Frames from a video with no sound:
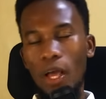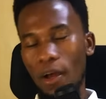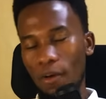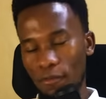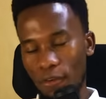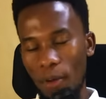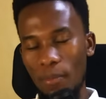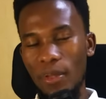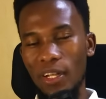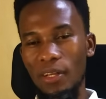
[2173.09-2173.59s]

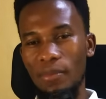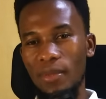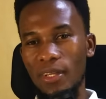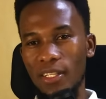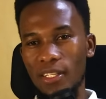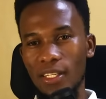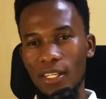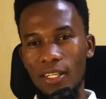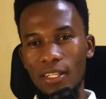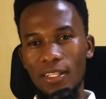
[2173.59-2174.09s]
Family
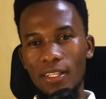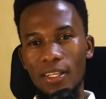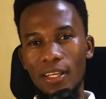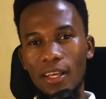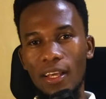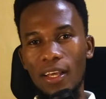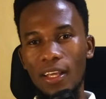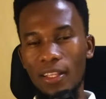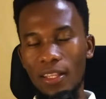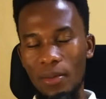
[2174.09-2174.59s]
business,
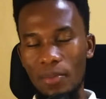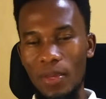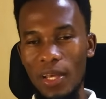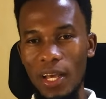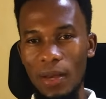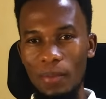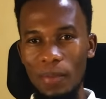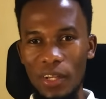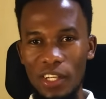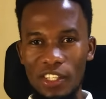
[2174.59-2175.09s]
the
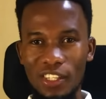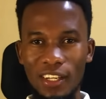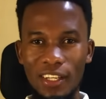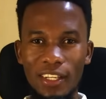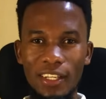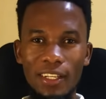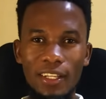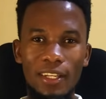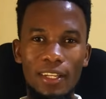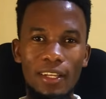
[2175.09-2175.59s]
bigger picture
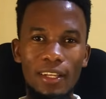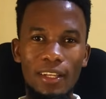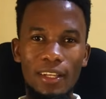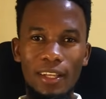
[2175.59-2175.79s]
indeed.